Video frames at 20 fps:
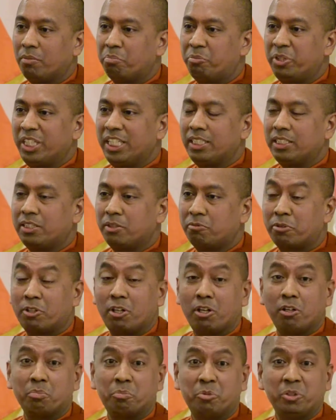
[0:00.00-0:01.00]
bring the
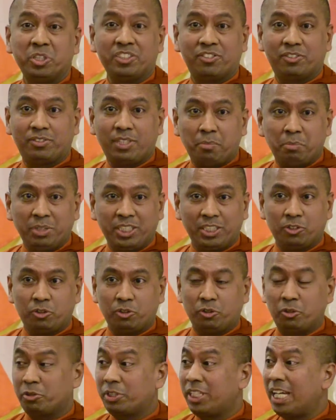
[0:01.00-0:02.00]
World Buddhist Summit
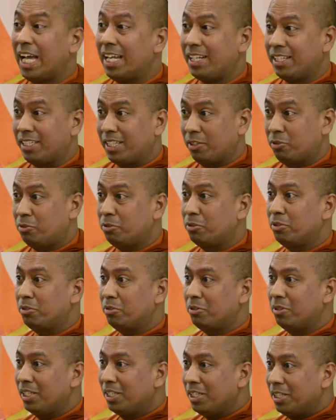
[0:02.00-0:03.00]
to Canada,
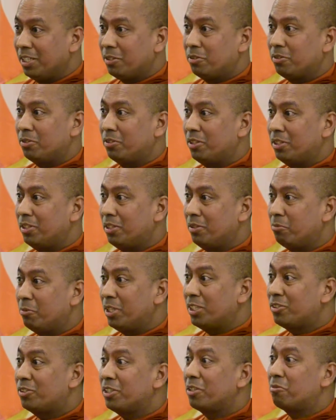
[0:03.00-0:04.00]
to the
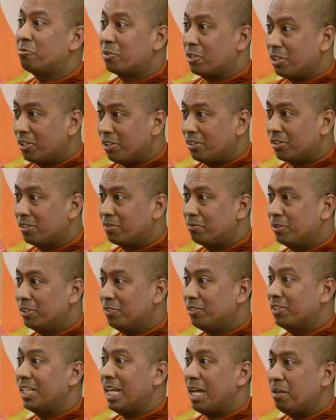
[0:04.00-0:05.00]
Western world,
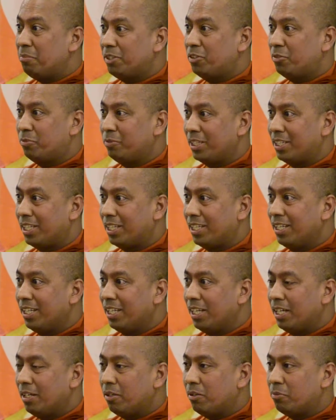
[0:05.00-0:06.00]
Western Hemisphere.
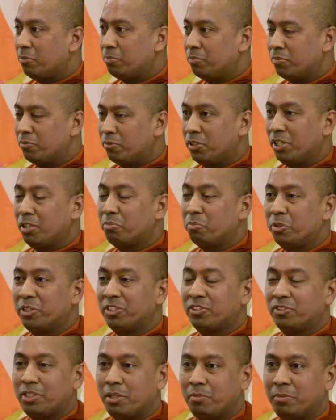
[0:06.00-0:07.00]
The World
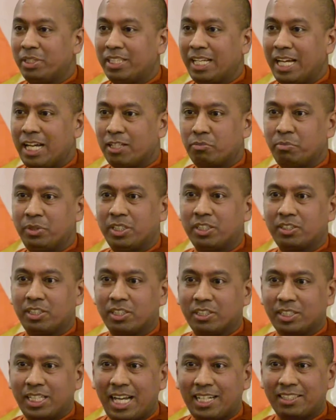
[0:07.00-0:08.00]
Buddhist Summit has been
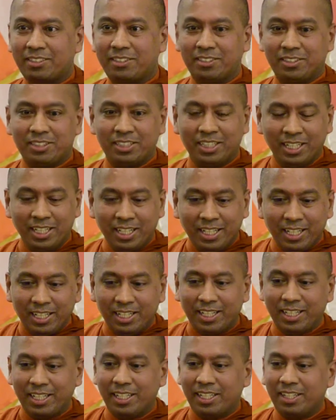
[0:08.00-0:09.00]
conducted,
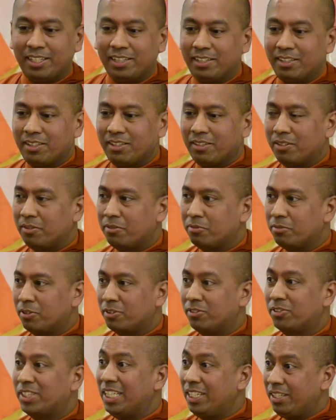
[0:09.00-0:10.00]

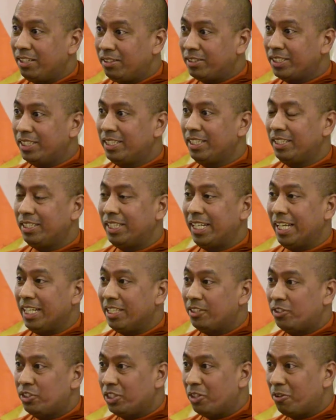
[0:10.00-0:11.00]
was held in
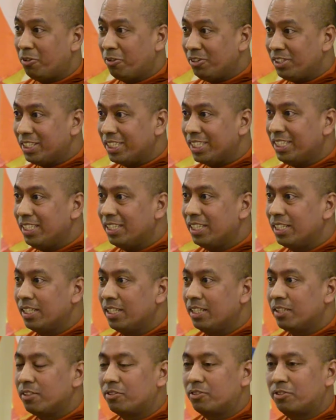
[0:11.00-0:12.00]
Asia only.
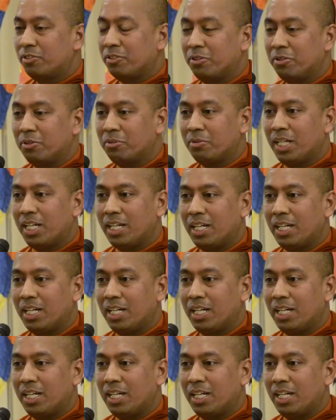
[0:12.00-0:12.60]
So